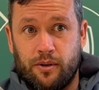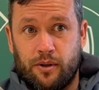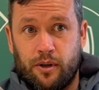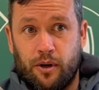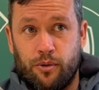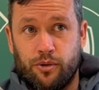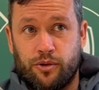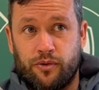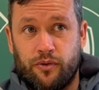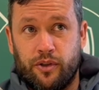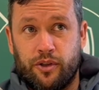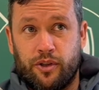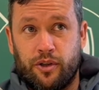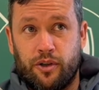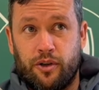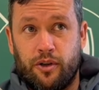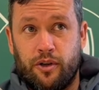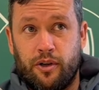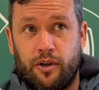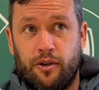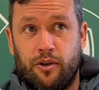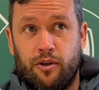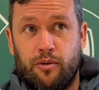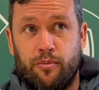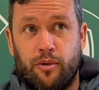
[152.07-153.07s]

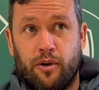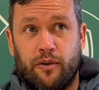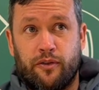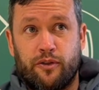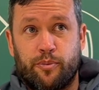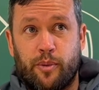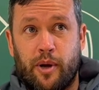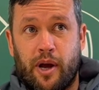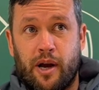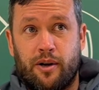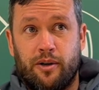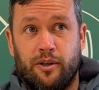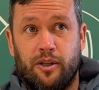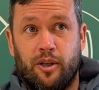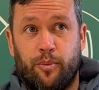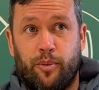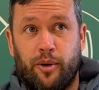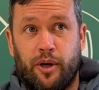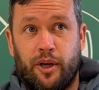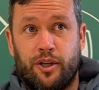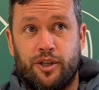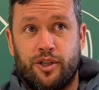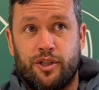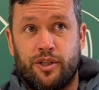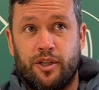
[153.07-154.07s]
return. I know Murph's back on the
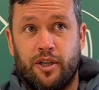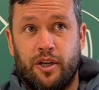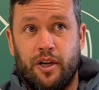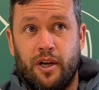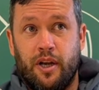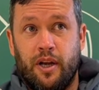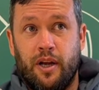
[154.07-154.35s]
pitch